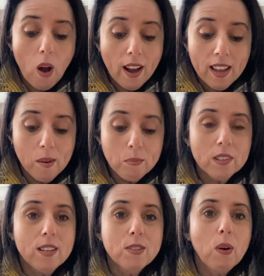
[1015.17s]
I can't
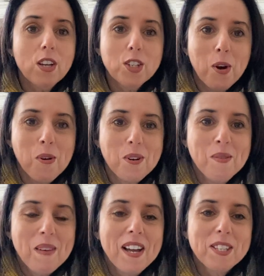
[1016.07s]
believe, so I showed
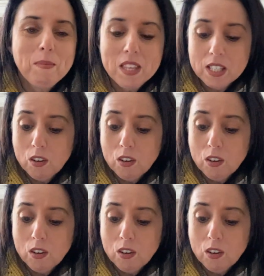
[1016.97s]
my husband this.